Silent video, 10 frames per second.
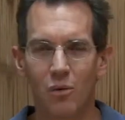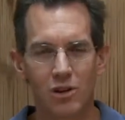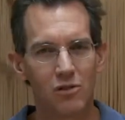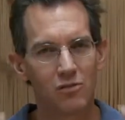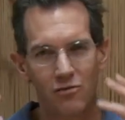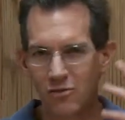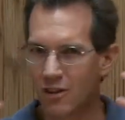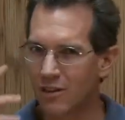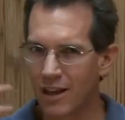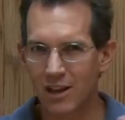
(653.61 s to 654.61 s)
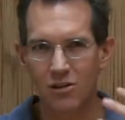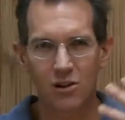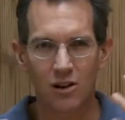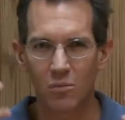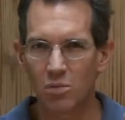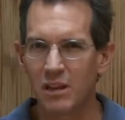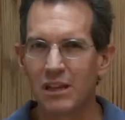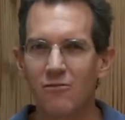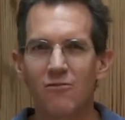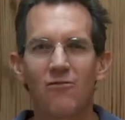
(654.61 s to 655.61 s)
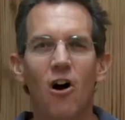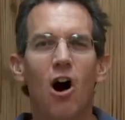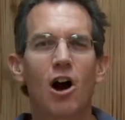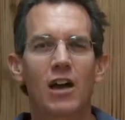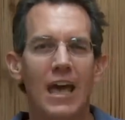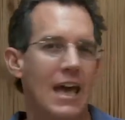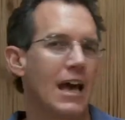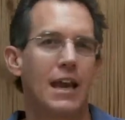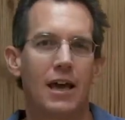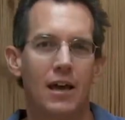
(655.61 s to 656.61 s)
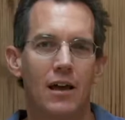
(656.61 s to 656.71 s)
when you feel like you're a complete foghead.